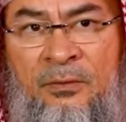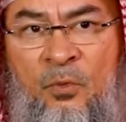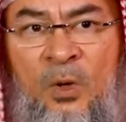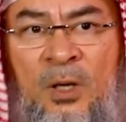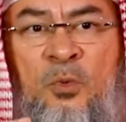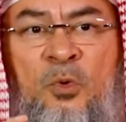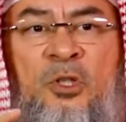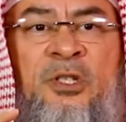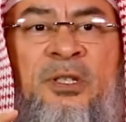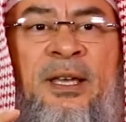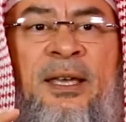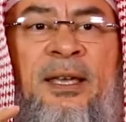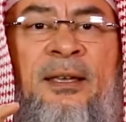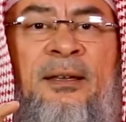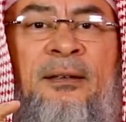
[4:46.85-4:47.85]
one would
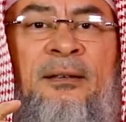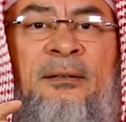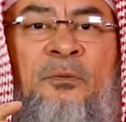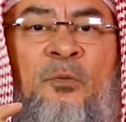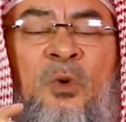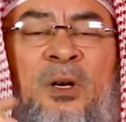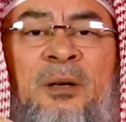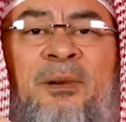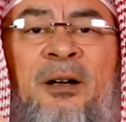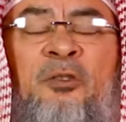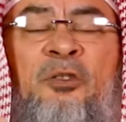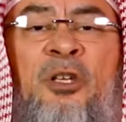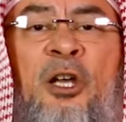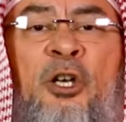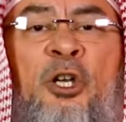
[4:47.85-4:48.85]
say, what
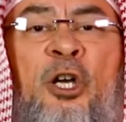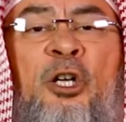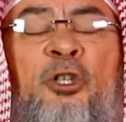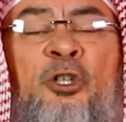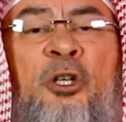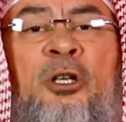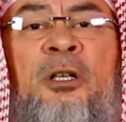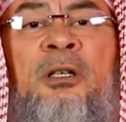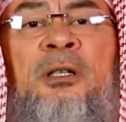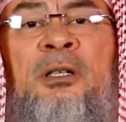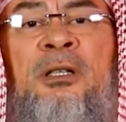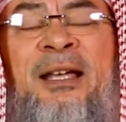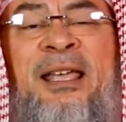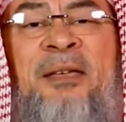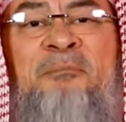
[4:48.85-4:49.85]
about
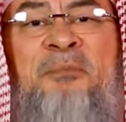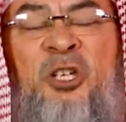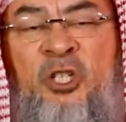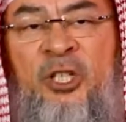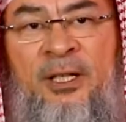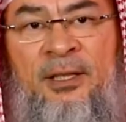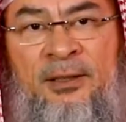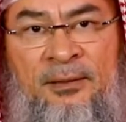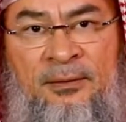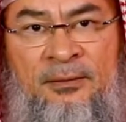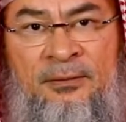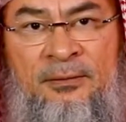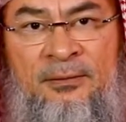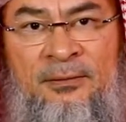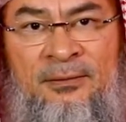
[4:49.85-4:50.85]
nocturnal emission,
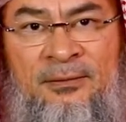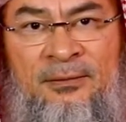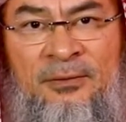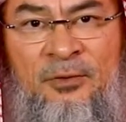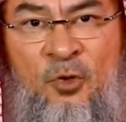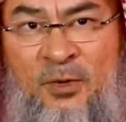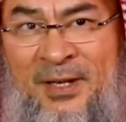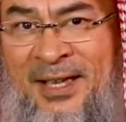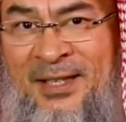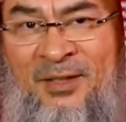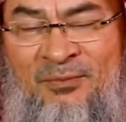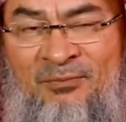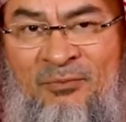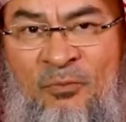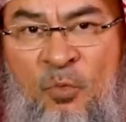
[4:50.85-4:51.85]
known
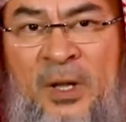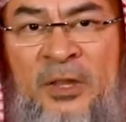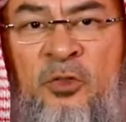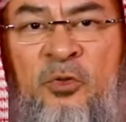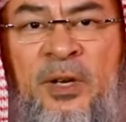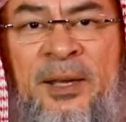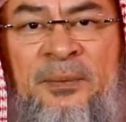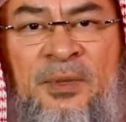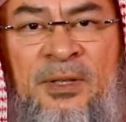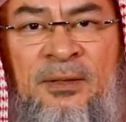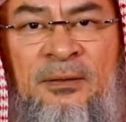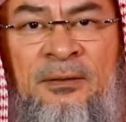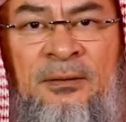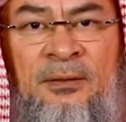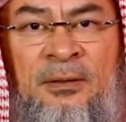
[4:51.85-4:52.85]
as wet
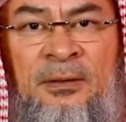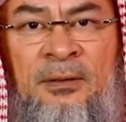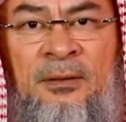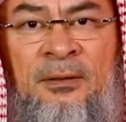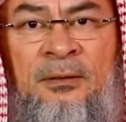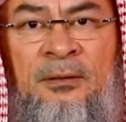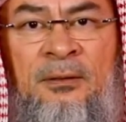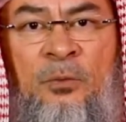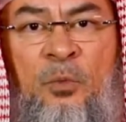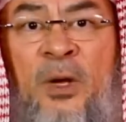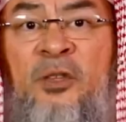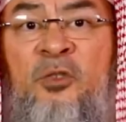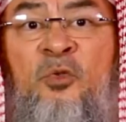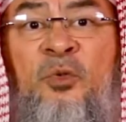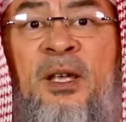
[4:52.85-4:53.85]
dreams?
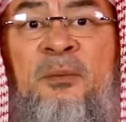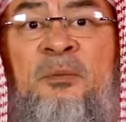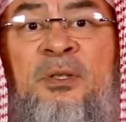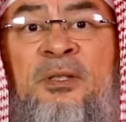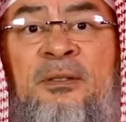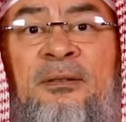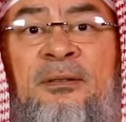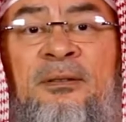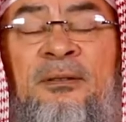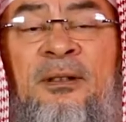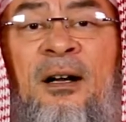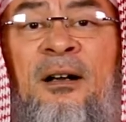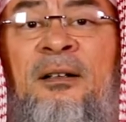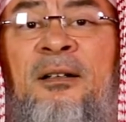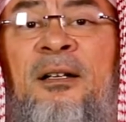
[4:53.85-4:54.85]
Wet dreams
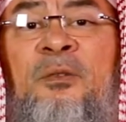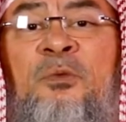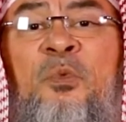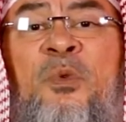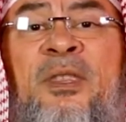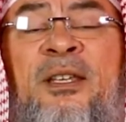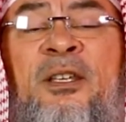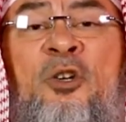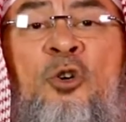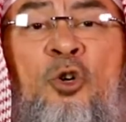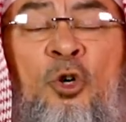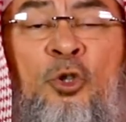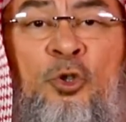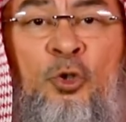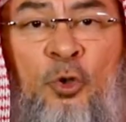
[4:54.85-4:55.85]
are not within your
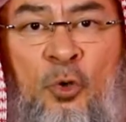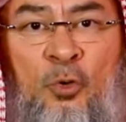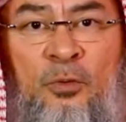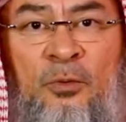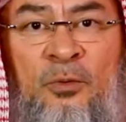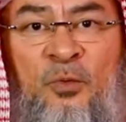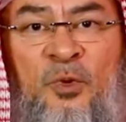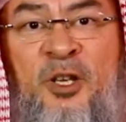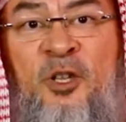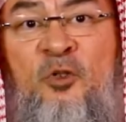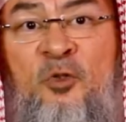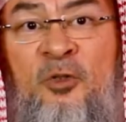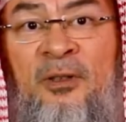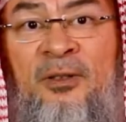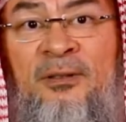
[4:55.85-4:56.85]
control. When
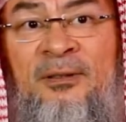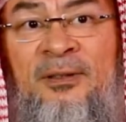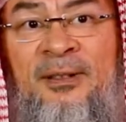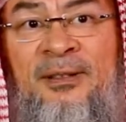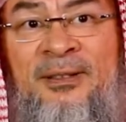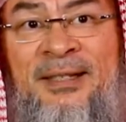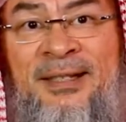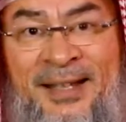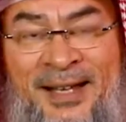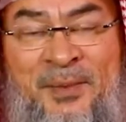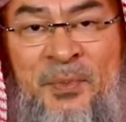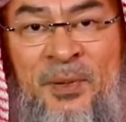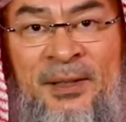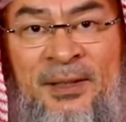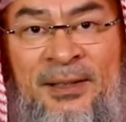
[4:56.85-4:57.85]
you
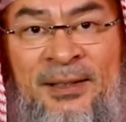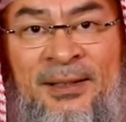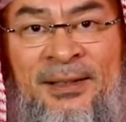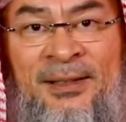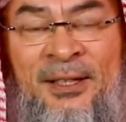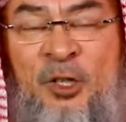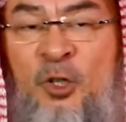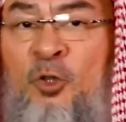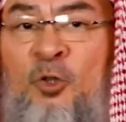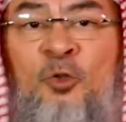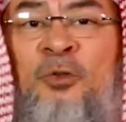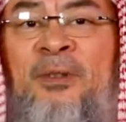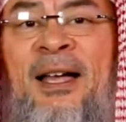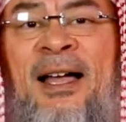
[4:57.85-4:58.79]
sleep, you don't